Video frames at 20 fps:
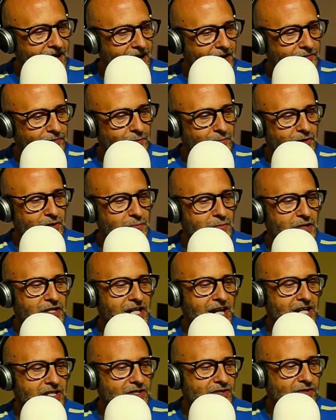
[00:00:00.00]
from
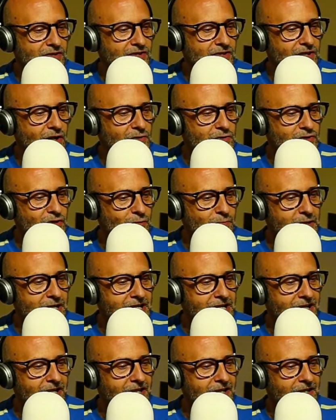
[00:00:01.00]
Communications Social
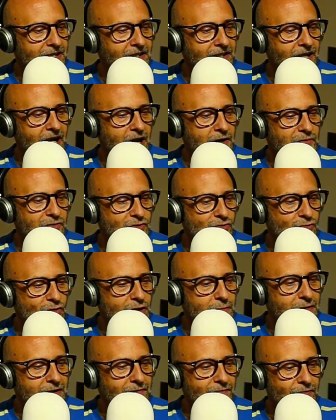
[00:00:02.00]
Media live
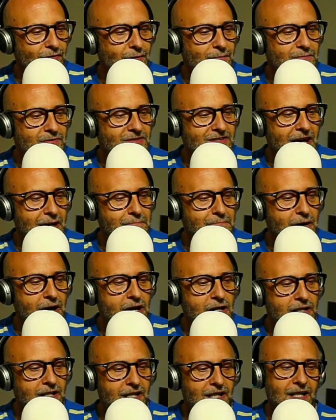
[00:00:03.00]
streaming from
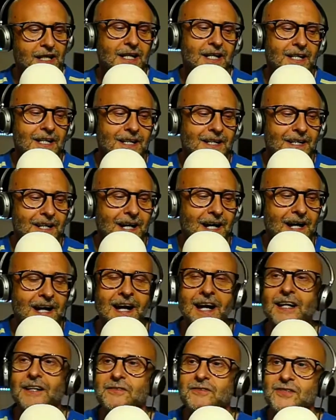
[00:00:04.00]
Denmark.
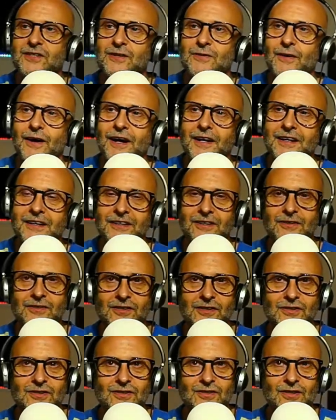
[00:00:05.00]
Hello to you, Ina. Good
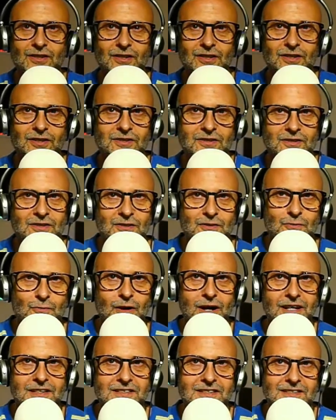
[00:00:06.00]

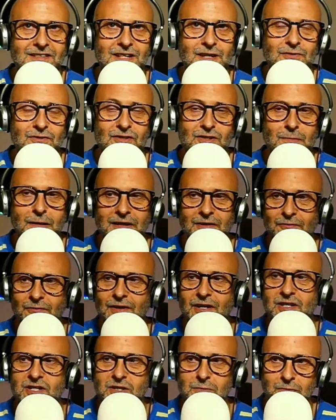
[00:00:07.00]
to see you. Just about to
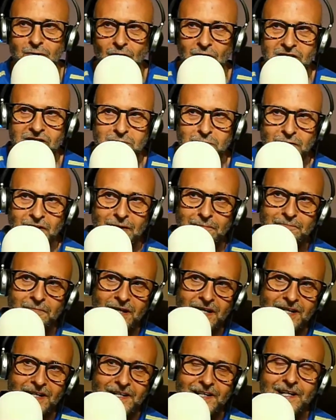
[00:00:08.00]
finish, to be honest, but I'm
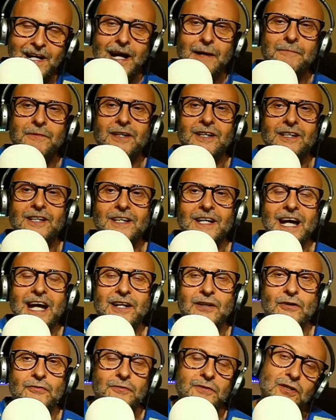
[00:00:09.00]
going to head
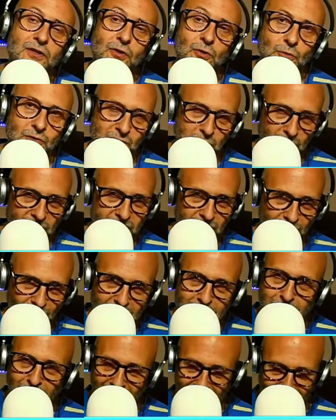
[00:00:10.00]
off, and you can always watch the
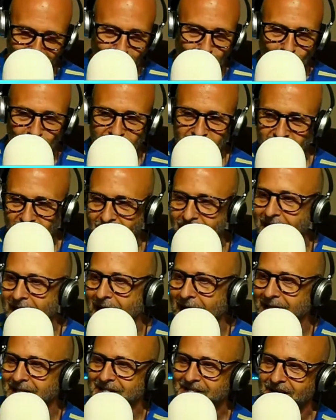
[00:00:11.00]
replay, of course.
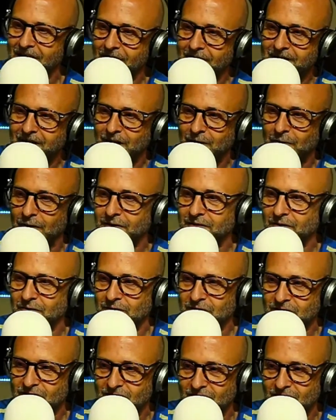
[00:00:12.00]
And you know, I know that